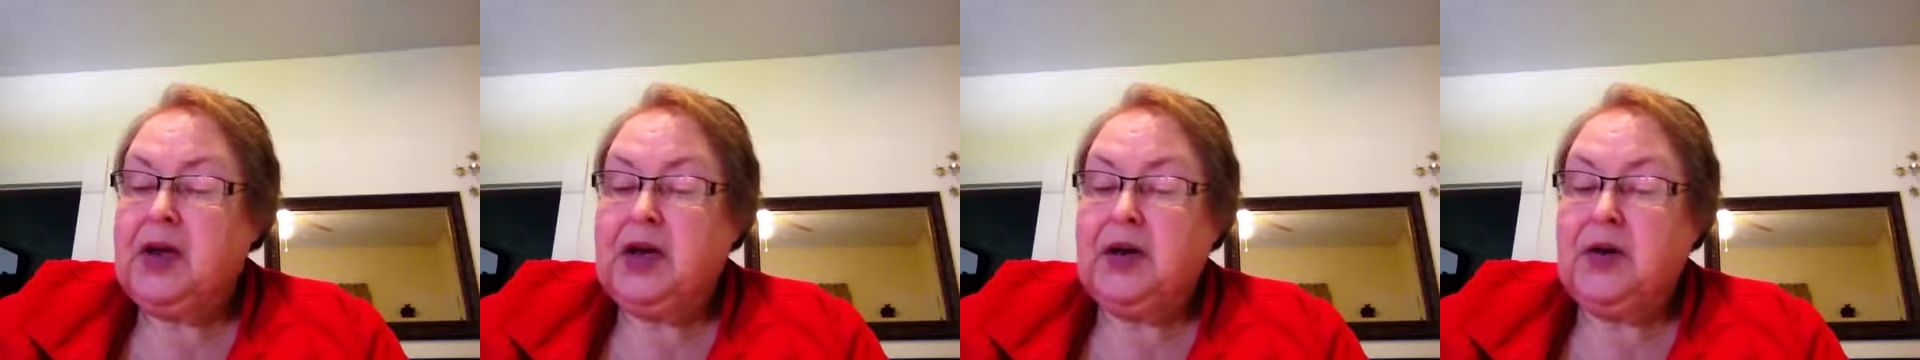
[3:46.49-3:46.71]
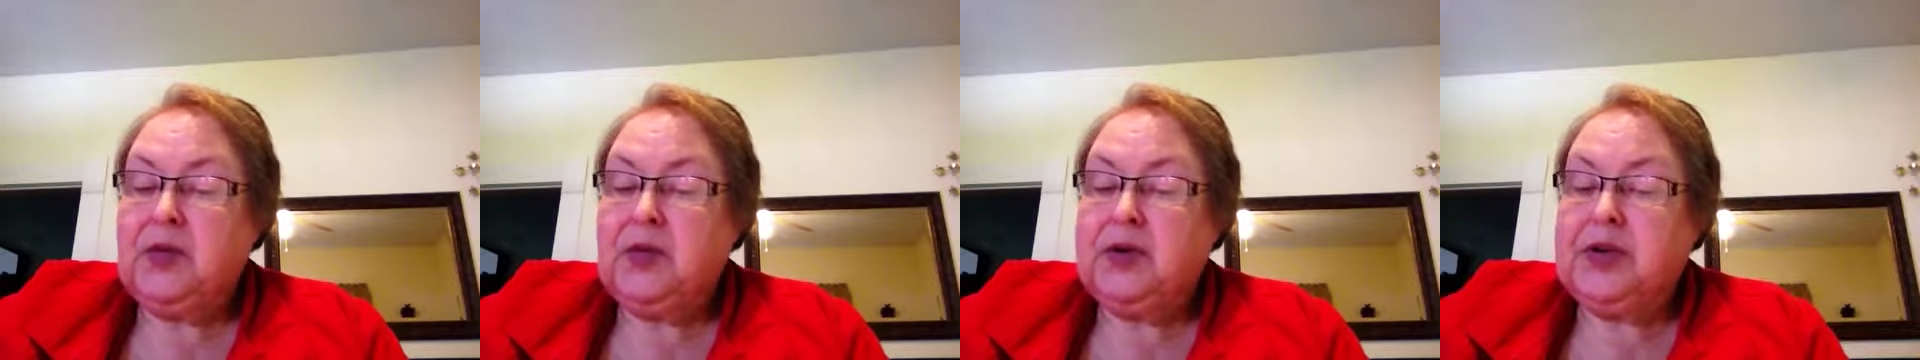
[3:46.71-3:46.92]

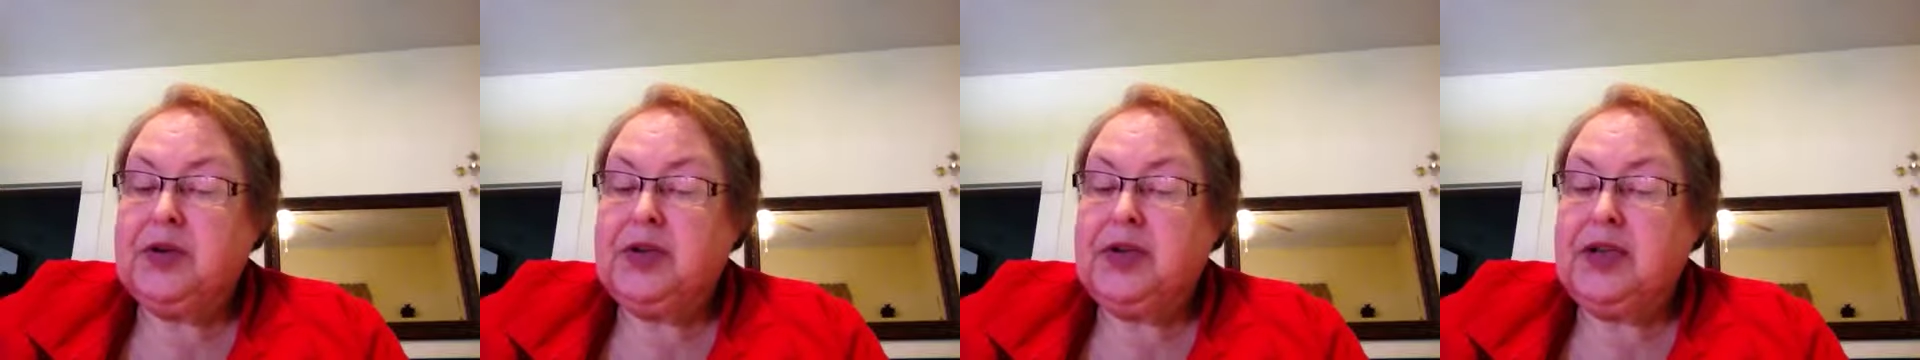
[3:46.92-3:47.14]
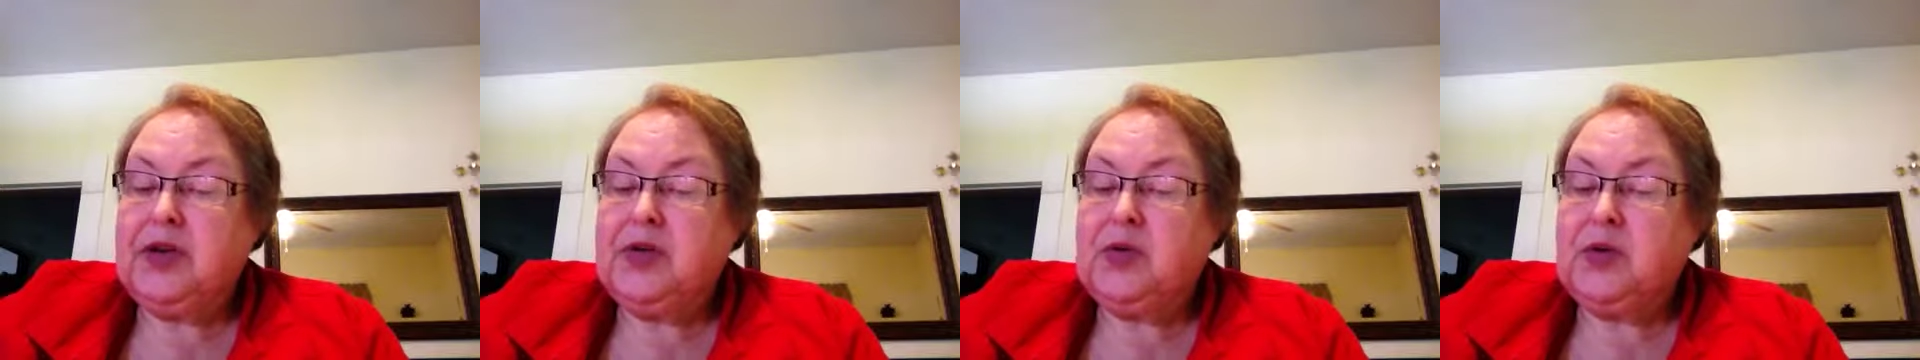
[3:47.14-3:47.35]
would
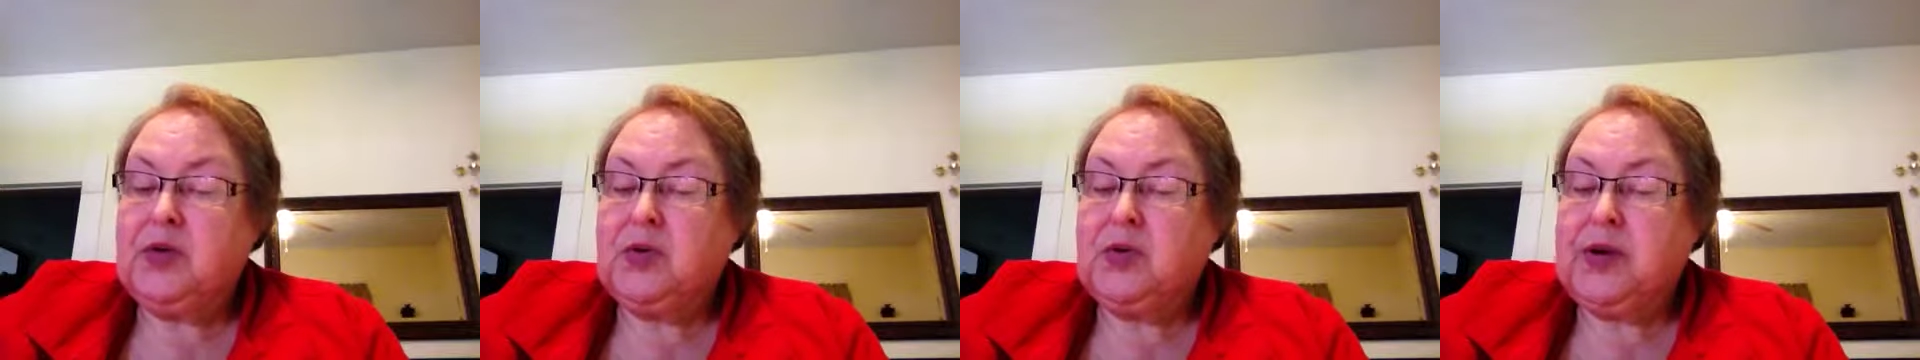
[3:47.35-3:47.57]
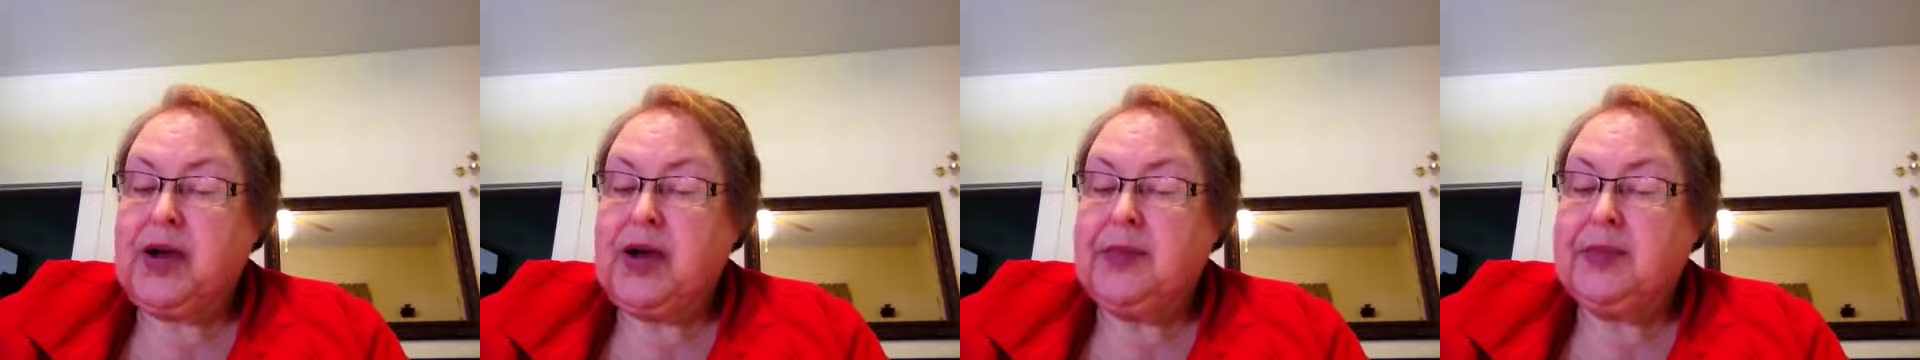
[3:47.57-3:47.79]
equal
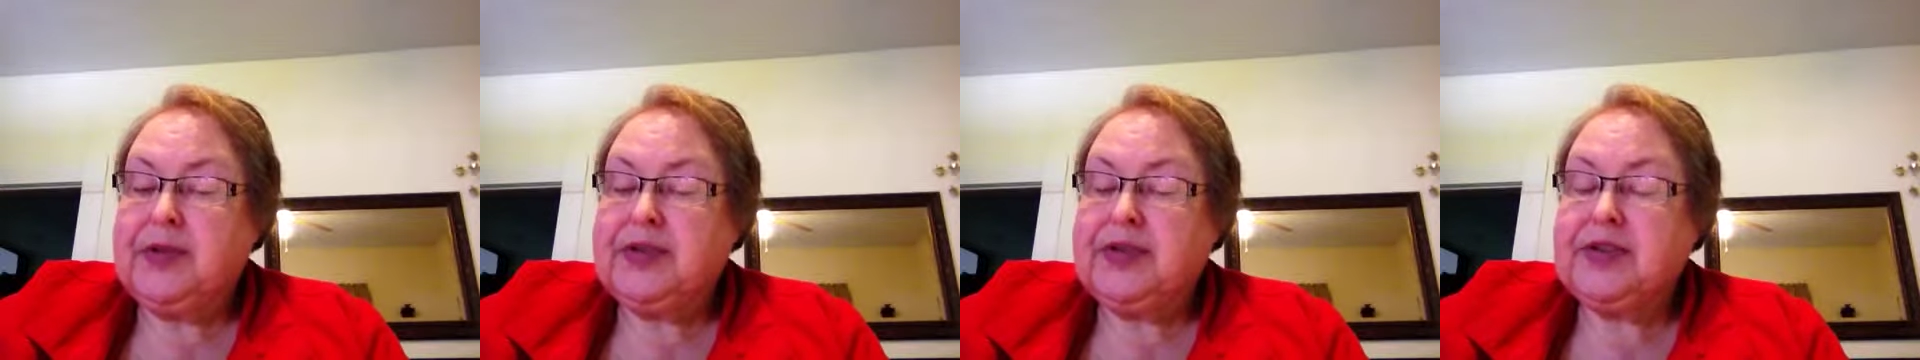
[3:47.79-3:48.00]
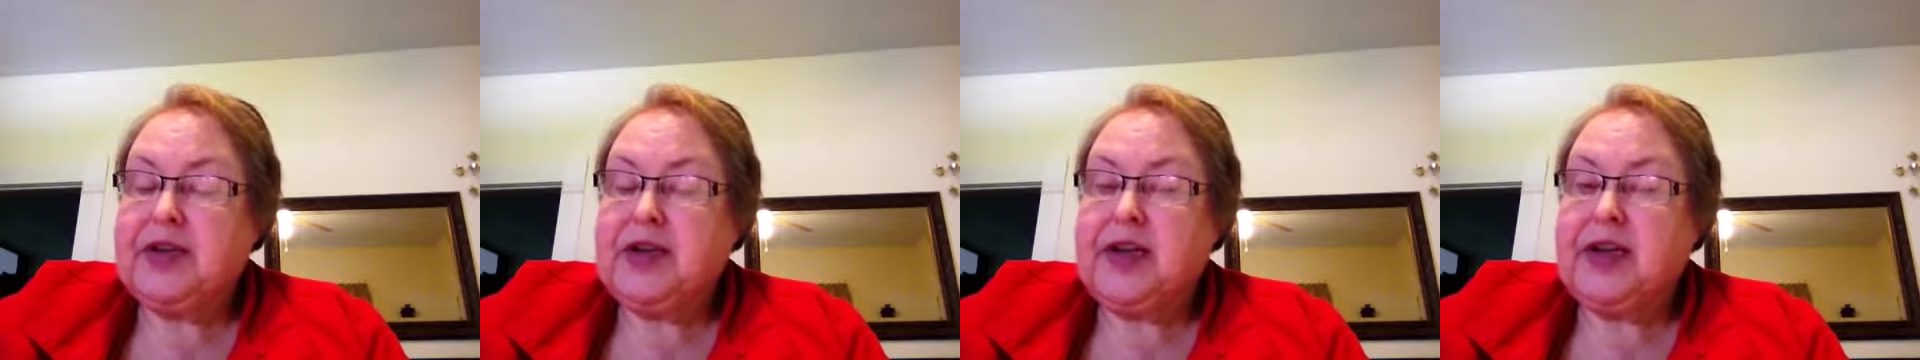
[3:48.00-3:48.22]

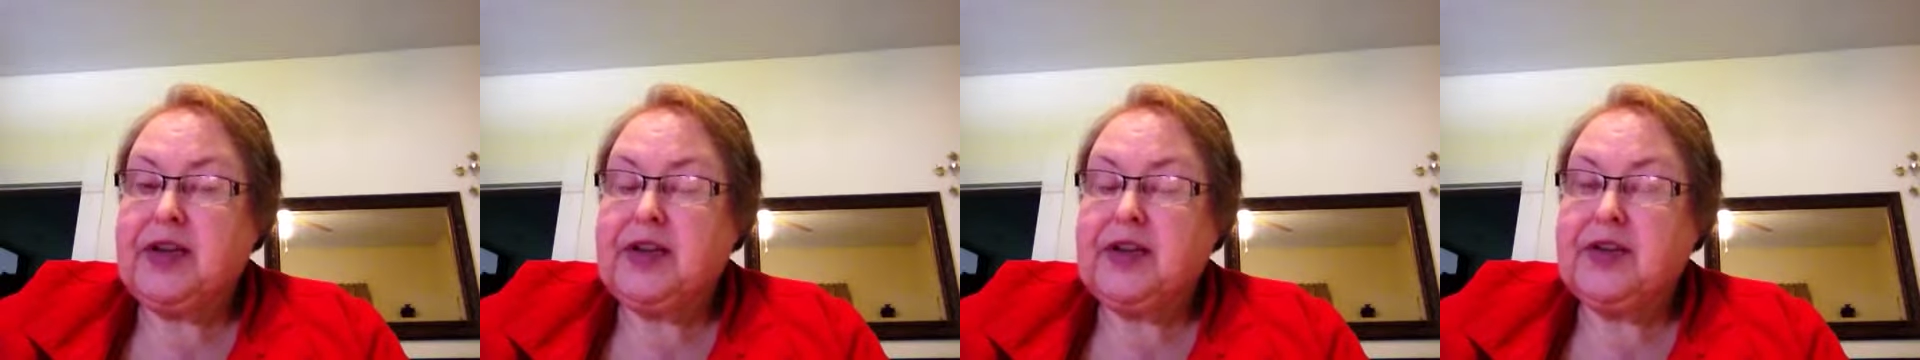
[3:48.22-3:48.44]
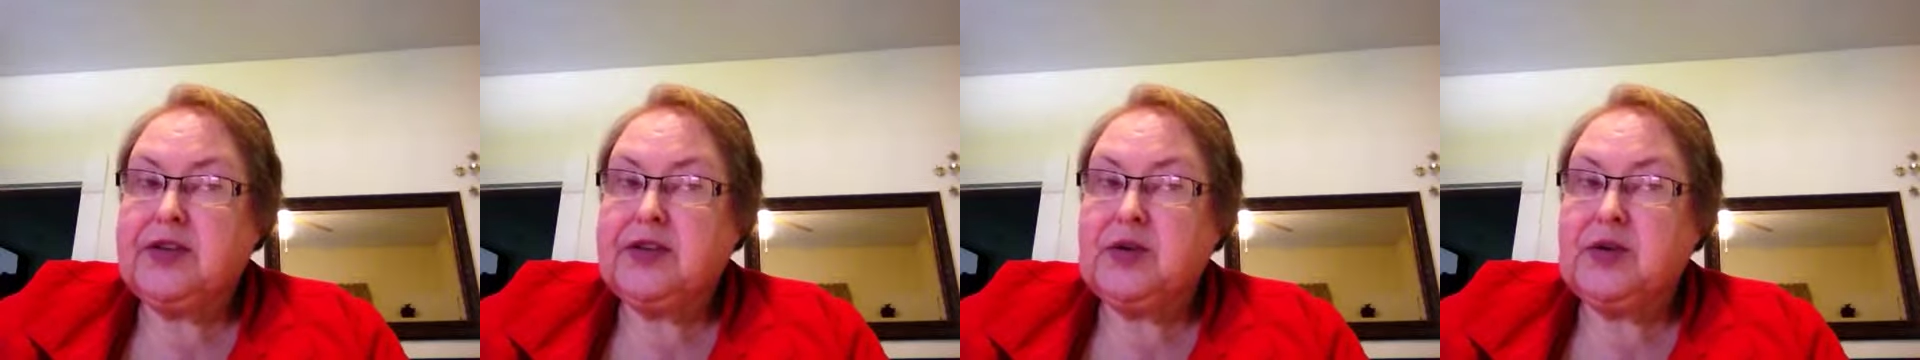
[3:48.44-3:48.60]
rapid cycling.